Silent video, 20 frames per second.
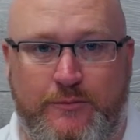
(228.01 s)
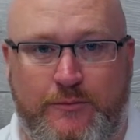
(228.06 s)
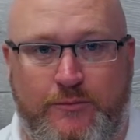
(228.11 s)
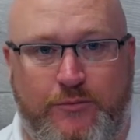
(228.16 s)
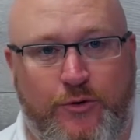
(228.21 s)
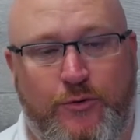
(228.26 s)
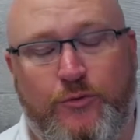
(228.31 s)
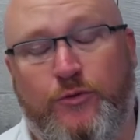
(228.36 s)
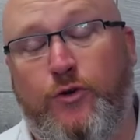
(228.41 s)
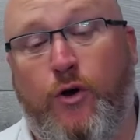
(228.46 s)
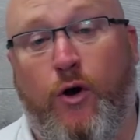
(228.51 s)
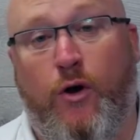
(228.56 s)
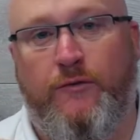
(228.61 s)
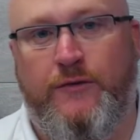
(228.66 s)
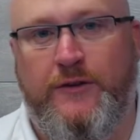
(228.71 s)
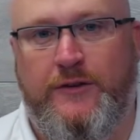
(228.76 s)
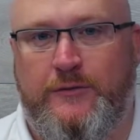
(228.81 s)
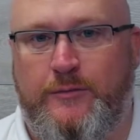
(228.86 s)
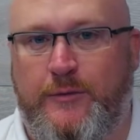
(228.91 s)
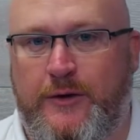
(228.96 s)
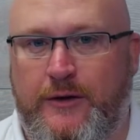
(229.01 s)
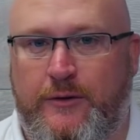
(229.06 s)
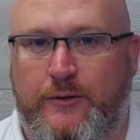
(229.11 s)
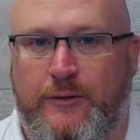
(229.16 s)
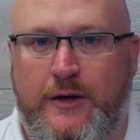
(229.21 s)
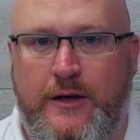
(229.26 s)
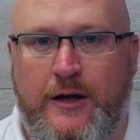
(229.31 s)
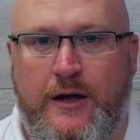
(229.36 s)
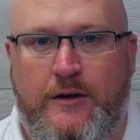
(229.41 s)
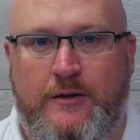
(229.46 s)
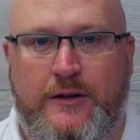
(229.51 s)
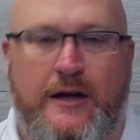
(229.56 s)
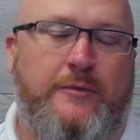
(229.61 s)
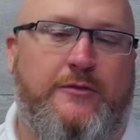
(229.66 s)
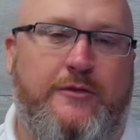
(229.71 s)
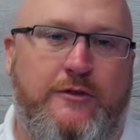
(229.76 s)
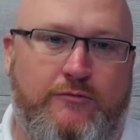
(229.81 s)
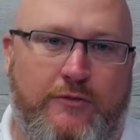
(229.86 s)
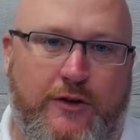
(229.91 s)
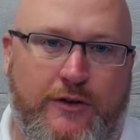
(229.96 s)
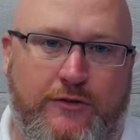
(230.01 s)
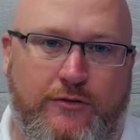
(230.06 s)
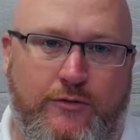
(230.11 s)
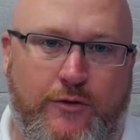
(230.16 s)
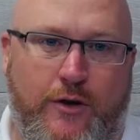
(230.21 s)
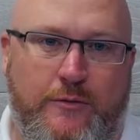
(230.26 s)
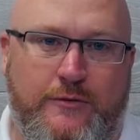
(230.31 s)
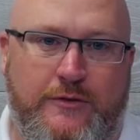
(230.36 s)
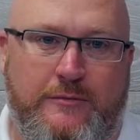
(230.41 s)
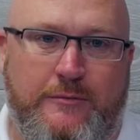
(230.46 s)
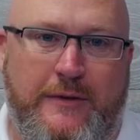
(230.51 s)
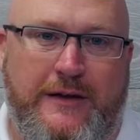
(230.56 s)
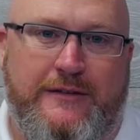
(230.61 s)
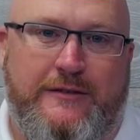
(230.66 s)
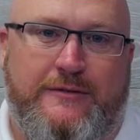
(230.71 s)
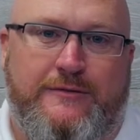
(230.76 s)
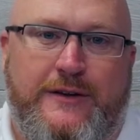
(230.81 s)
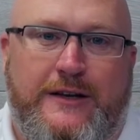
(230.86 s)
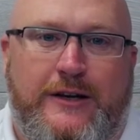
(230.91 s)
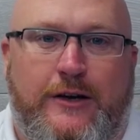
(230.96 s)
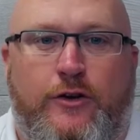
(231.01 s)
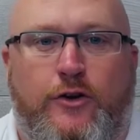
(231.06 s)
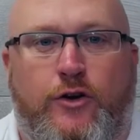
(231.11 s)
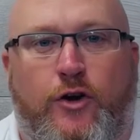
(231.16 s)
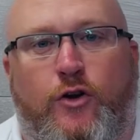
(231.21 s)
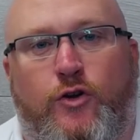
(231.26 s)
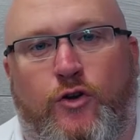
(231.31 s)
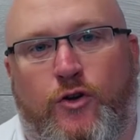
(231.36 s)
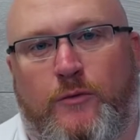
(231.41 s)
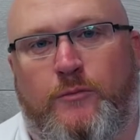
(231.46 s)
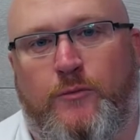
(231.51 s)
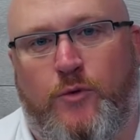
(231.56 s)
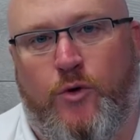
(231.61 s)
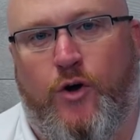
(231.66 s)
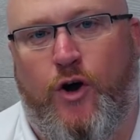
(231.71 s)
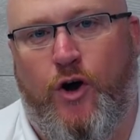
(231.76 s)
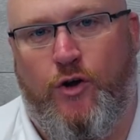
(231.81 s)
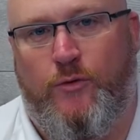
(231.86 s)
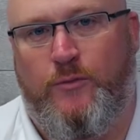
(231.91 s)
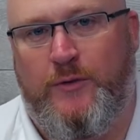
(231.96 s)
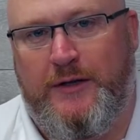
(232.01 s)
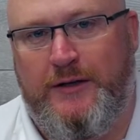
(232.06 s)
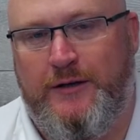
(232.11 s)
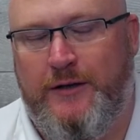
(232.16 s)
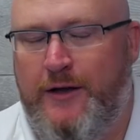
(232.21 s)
brewed coffee smell that absolutely runs through home, just makes it feel a lot more homely.